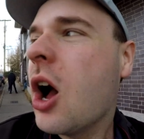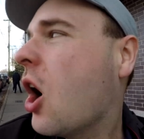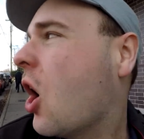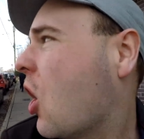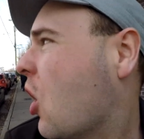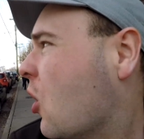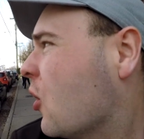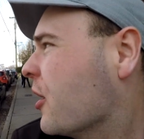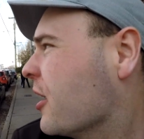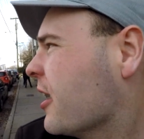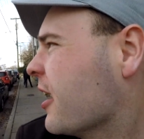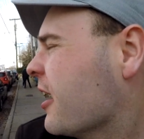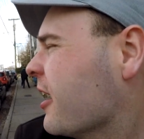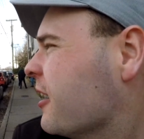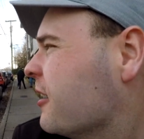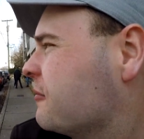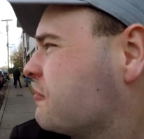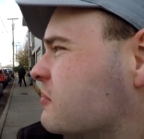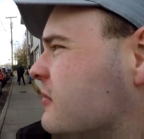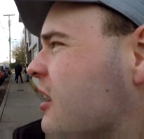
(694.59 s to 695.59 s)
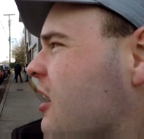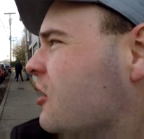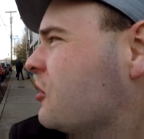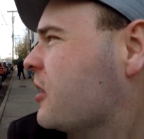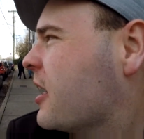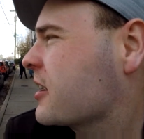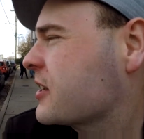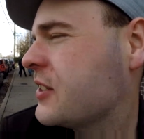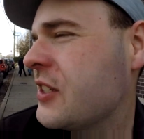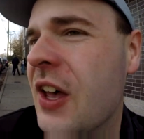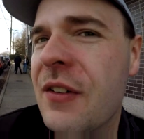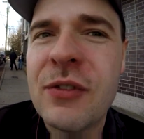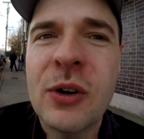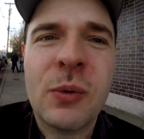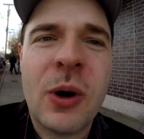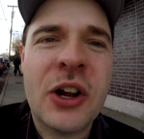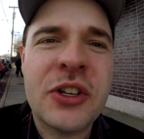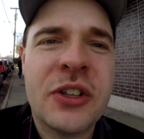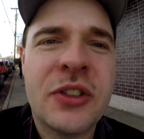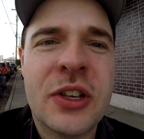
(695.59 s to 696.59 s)
Oh yeah, Alexa, if you're
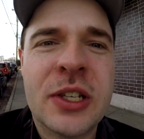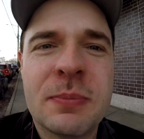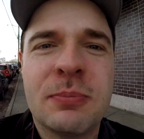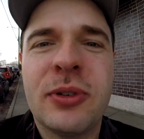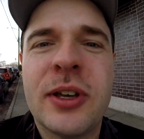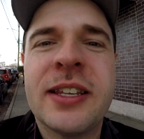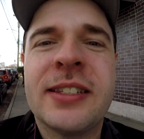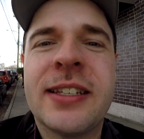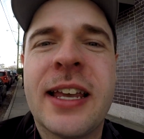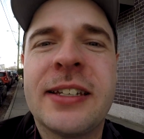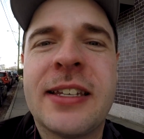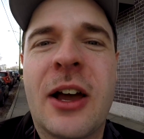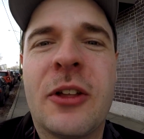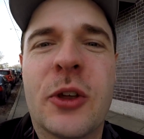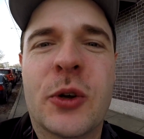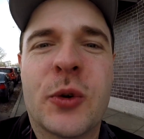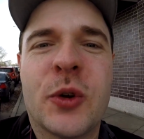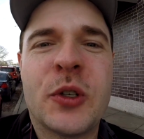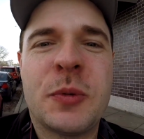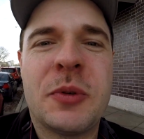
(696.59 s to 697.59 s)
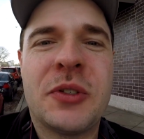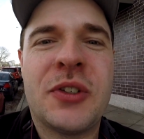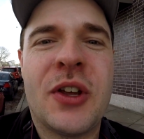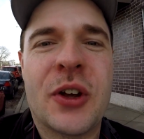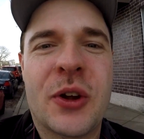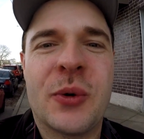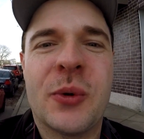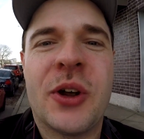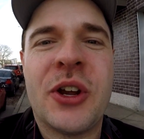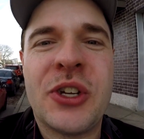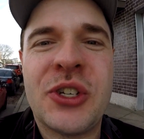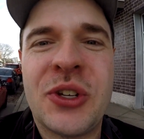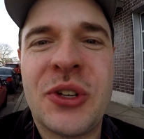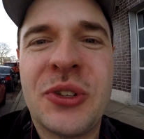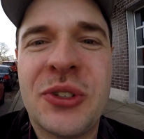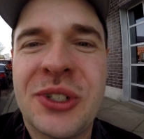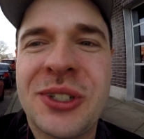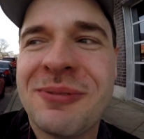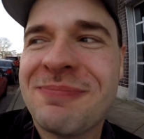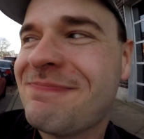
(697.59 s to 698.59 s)
watching this, please take down the Christmas
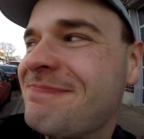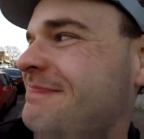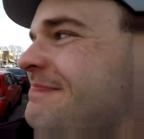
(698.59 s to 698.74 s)
decorations.